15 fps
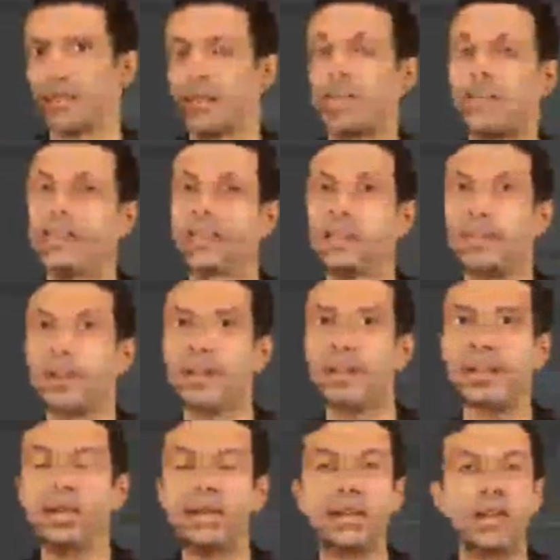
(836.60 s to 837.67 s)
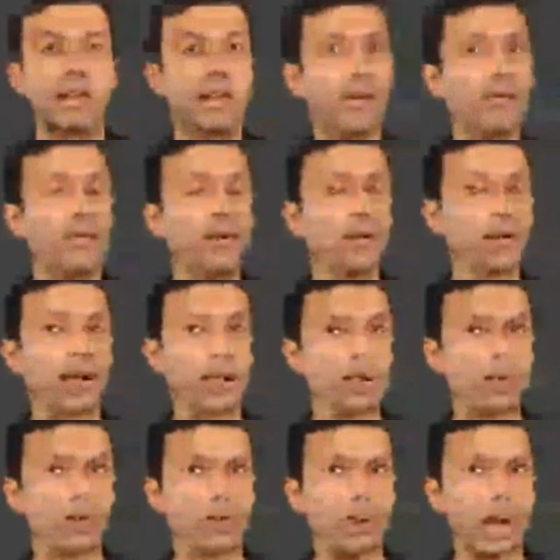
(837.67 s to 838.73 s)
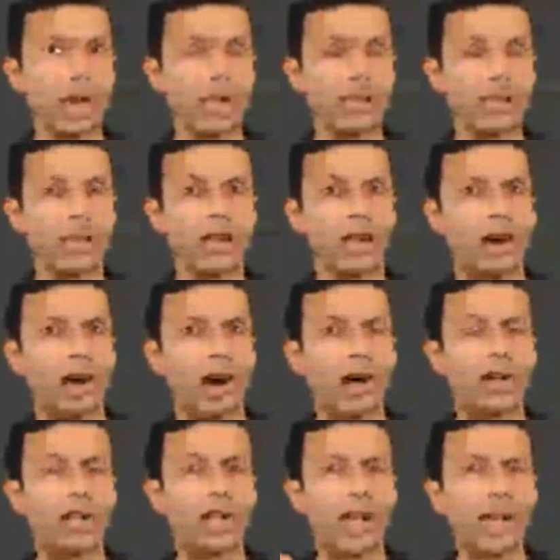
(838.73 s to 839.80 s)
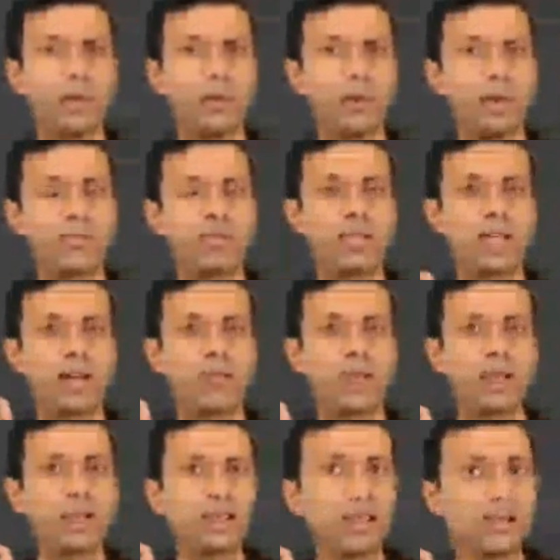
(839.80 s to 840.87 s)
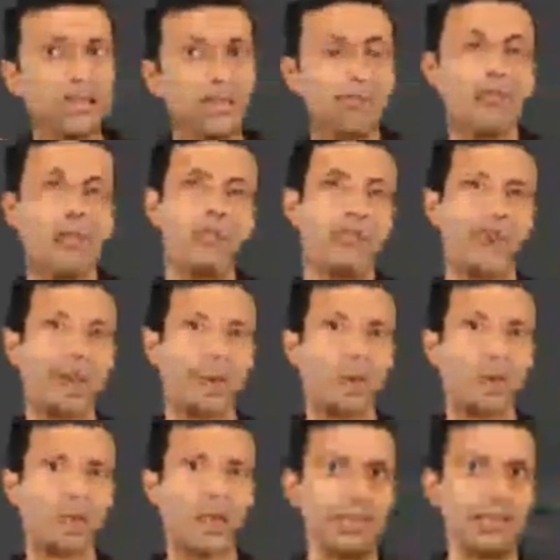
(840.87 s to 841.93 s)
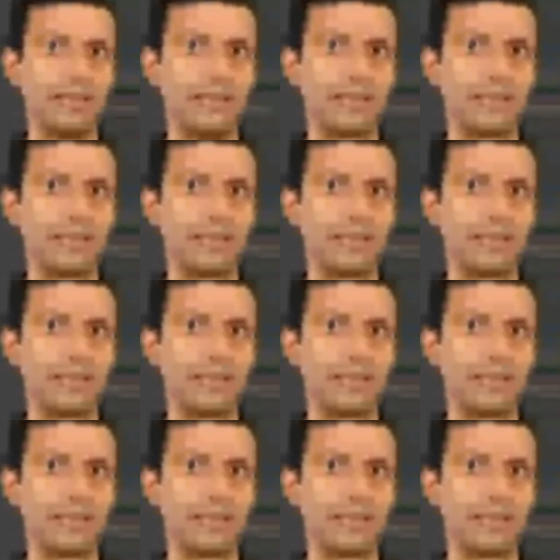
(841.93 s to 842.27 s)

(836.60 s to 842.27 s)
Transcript: have different frequency. Similarly, different colors of light are light waves